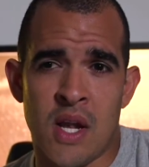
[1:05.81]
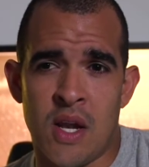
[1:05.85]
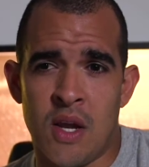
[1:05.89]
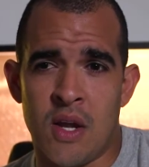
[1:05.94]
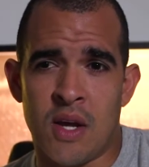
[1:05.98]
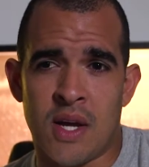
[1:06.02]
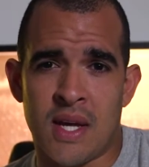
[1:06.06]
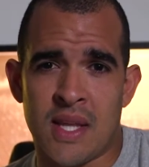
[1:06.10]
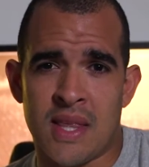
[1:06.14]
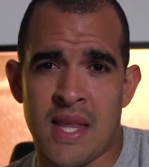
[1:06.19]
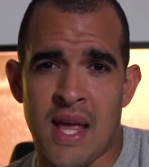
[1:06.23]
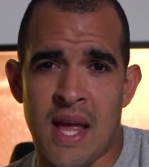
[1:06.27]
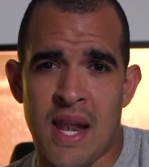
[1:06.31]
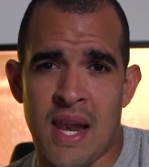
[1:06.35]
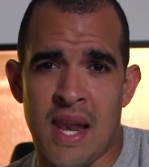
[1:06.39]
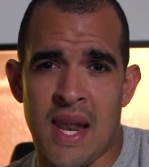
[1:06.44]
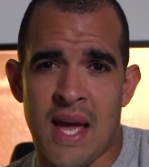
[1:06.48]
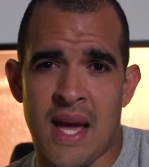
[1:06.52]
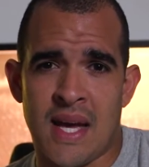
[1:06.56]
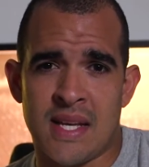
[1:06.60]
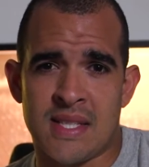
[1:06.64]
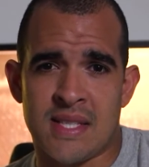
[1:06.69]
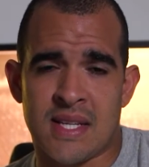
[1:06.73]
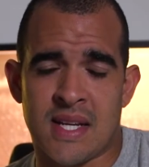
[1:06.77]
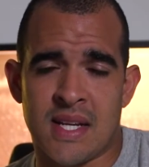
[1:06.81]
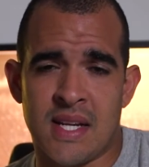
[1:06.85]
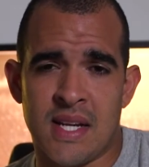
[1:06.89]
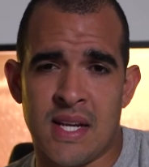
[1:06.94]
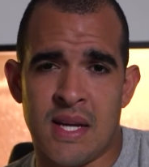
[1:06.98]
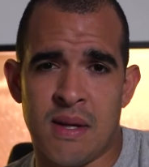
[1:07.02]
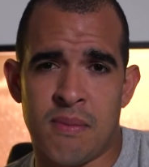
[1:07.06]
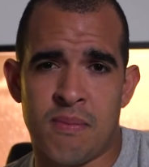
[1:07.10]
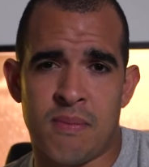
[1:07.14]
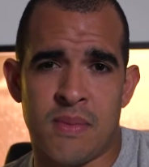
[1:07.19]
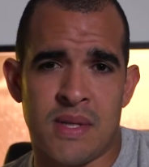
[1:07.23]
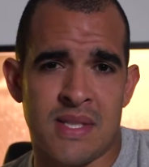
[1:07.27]
look at that last
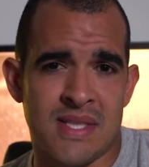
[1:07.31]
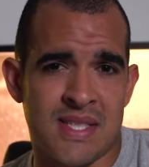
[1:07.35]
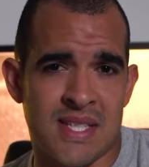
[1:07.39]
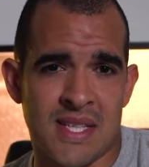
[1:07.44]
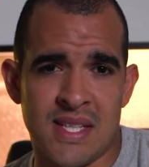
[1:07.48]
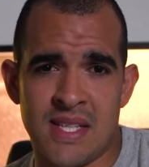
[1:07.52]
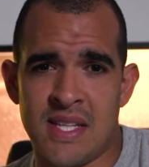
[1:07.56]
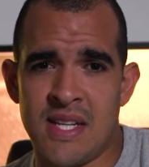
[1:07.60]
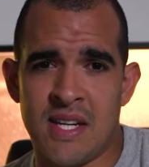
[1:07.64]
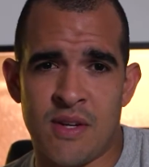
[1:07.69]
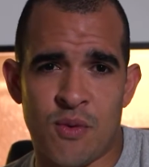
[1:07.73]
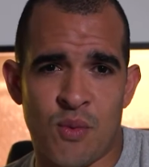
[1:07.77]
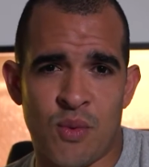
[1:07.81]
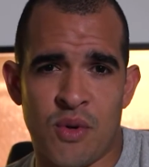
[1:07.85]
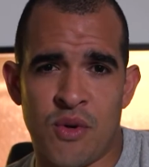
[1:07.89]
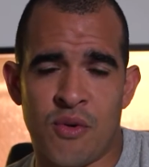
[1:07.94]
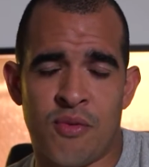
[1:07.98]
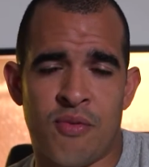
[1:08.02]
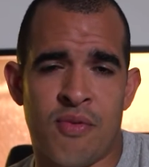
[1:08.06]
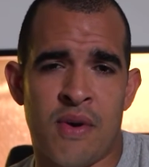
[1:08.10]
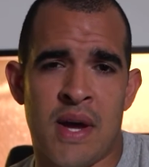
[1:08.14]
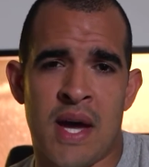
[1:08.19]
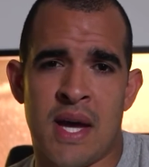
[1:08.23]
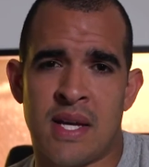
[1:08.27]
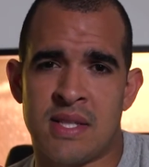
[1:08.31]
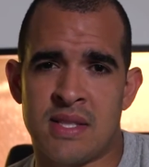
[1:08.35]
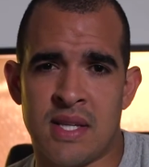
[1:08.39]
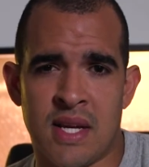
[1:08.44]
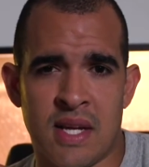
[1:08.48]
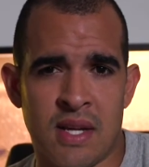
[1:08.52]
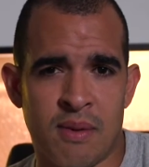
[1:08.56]
clip, delete it real fast,